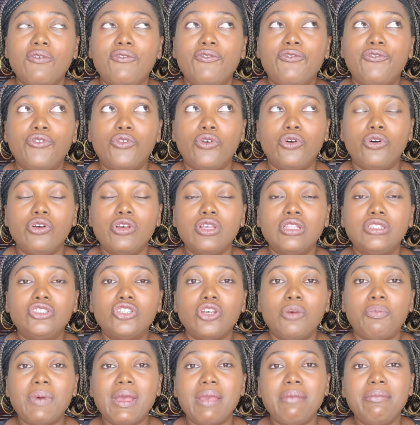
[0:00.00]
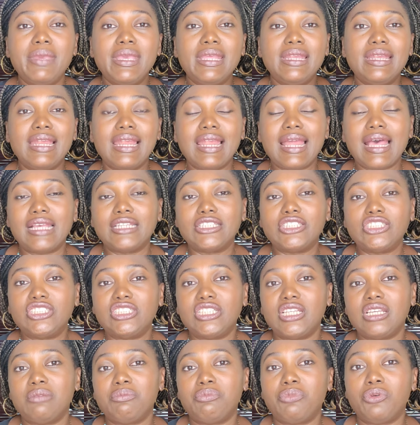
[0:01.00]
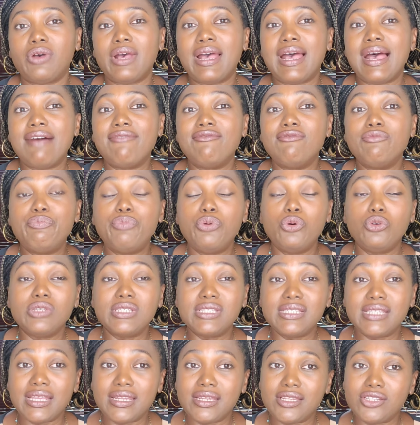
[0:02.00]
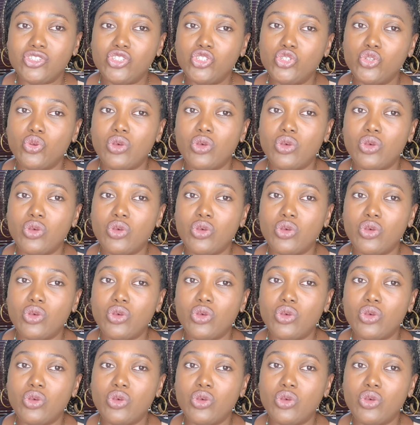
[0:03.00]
for a top I made last year, but I haven't posted it,